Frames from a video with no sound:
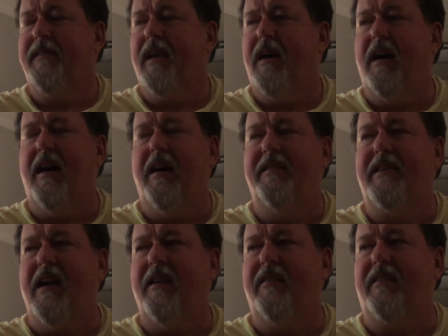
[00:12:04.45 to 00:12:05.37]
It's
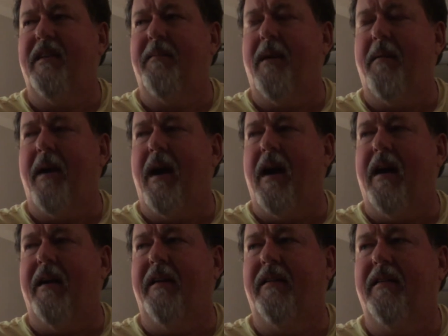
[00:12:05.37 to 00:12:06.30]
kind of slipped my
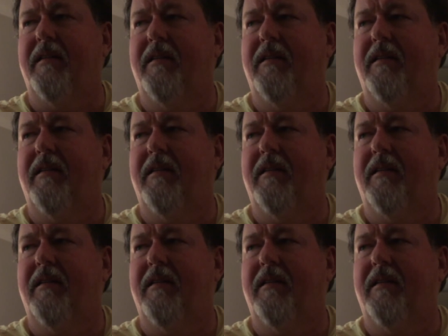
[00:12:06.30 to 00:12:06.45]
mind.